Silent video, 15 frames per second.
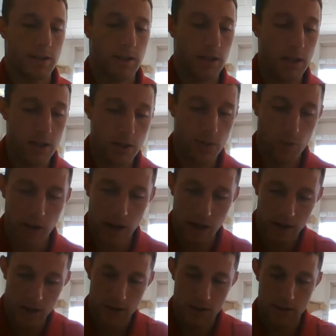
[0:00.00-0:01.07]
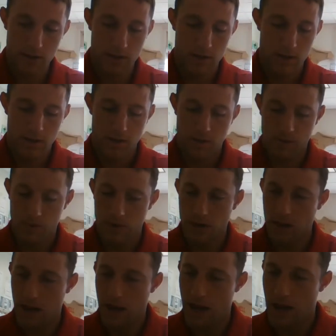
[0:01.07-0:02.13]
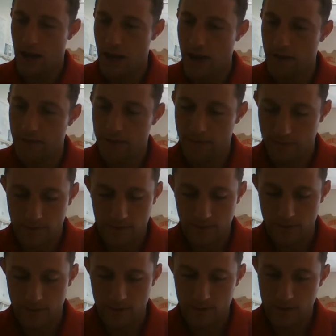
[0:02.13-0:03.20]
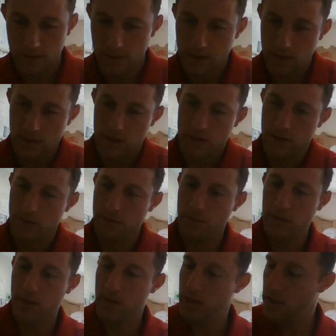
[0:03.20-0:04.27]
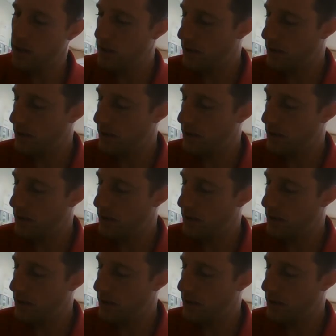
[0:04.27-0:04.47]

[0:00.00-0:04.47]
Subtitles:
This week, we're going to have, let me just